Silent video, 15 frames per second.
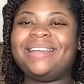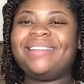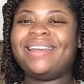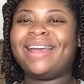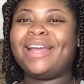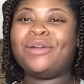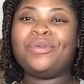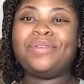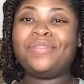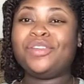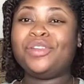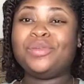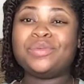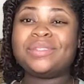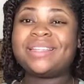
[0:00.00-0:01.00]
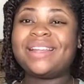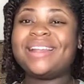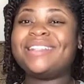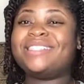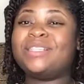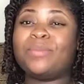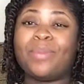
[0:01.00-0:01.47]
like I don't even use it.
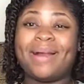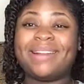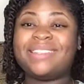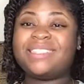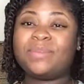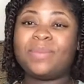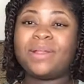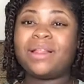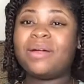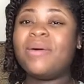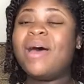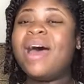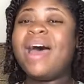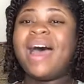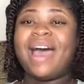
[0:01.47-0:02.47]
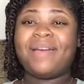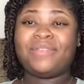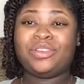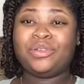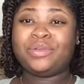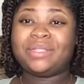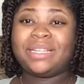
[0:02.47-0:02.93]
It's the pregnancy pillow. I
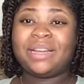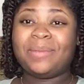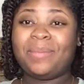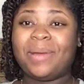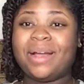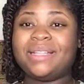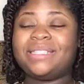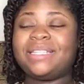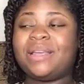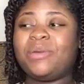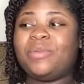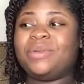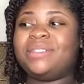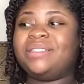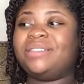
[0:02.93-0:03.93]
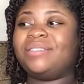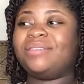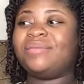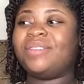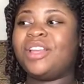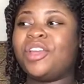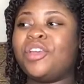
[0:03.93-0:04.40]
haven't used it in months. It was
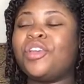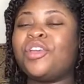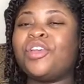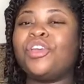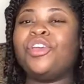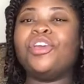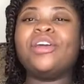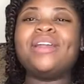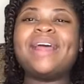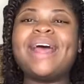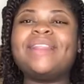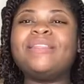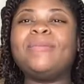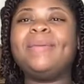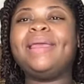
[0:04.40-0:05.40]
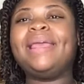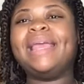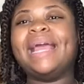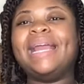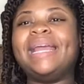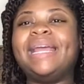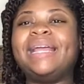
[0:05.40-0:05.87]
good at the
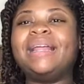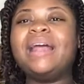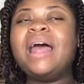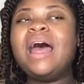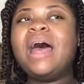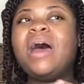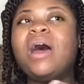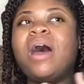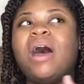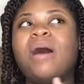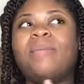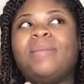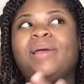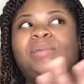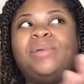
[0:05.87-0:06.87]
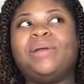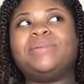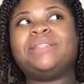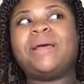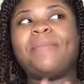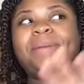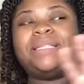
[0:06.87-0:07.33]
beginning, um, like when I was
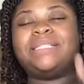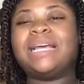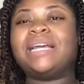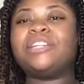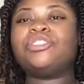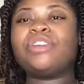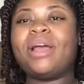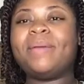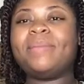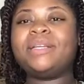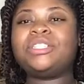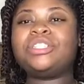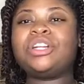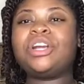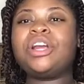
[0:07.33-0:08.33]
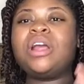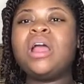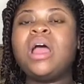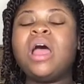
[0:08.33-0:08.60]
at my second trimester.